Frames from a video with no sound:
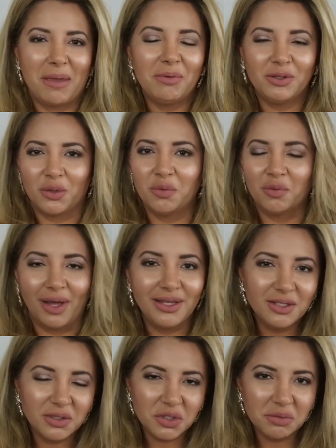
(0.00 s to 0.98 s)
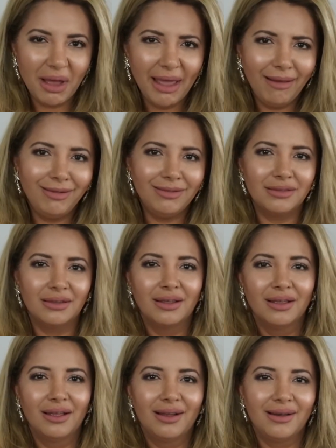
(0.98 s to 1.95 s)
people don't want you to smile,
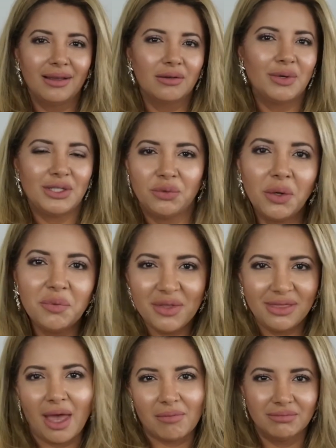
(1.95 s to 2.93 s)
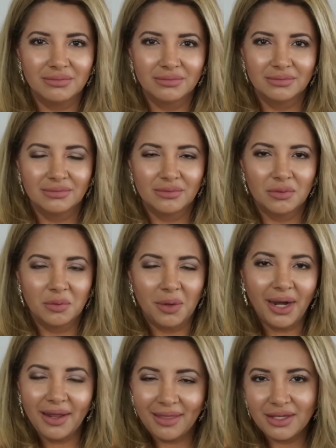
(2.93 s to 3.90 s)
like what's wrong with them?
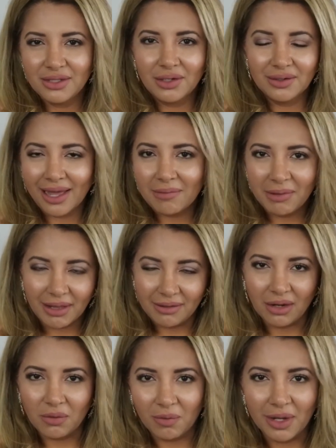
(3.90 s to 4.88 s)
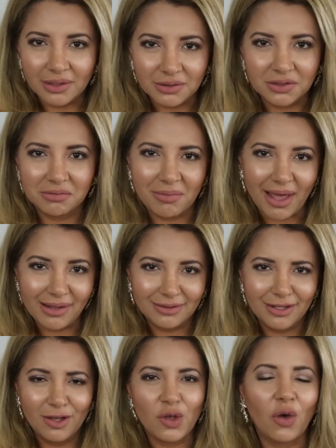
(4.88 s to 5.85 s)
Why are they so unhappy that they don't want you to
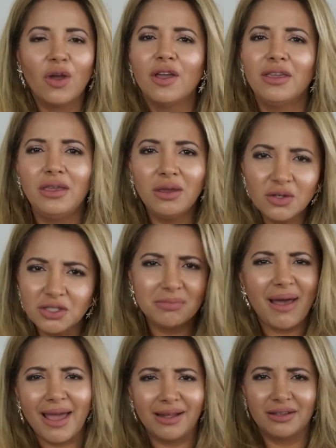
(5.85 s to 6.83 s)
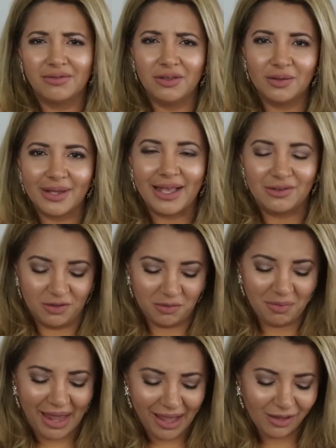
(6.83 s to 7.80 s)
smile? So you smile if you like to
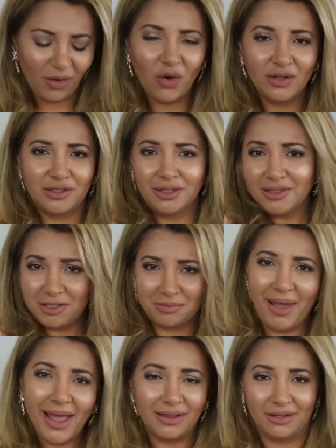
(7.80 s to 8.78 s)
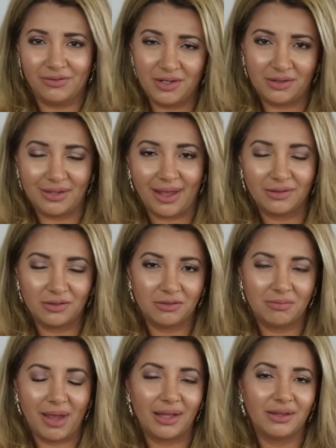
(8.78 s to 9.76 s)
smile or don't smile if you don't like to
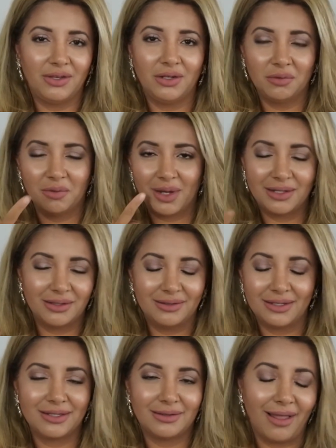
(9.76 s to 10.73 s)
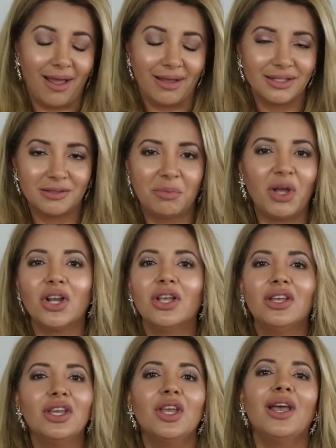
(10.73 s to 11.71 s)
smile, if you don't want these lines. But
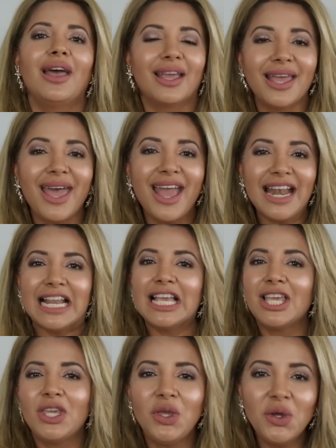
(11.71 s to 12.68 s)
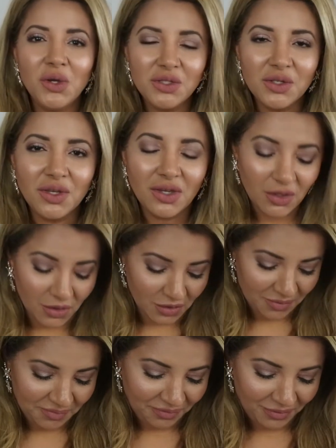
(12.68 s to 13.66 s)
again, you do you.